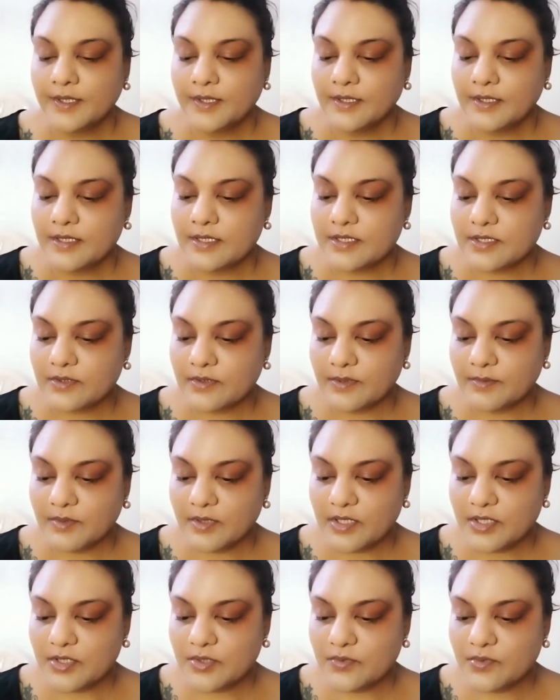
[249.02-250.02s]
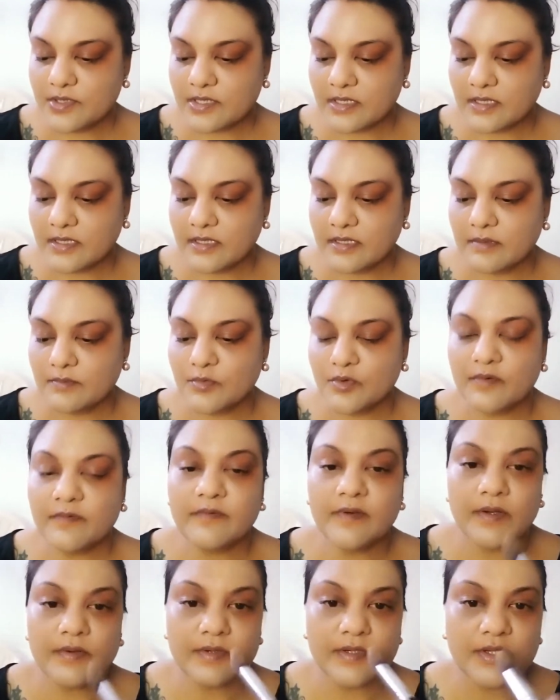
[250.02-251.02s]
So I'm going to use a little more
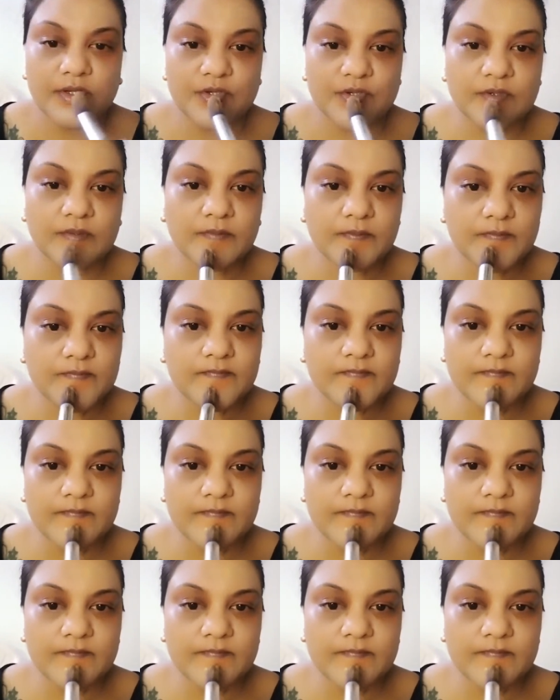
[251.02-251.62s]
foundation